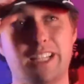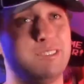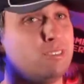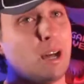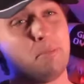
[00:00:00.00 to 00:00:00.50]

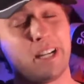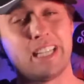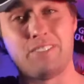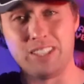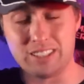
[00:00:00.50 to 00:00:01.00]
do not mind
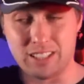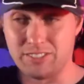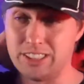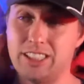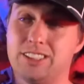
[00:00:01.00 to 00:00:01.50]
having this
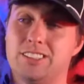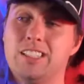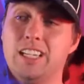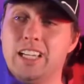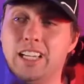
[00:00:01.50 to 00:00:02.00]
conversation
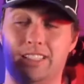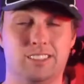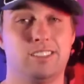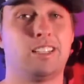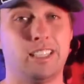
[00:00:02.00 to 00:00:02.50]
in
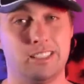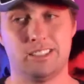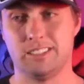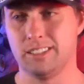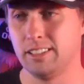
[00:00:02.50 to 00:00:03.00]
the
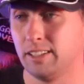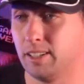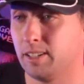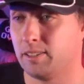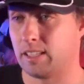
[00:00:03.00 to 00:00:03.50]
slightest.
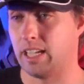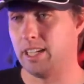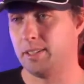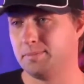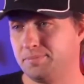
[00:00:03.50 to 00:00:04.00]

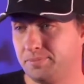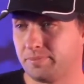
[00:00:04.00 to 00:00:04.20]
Let's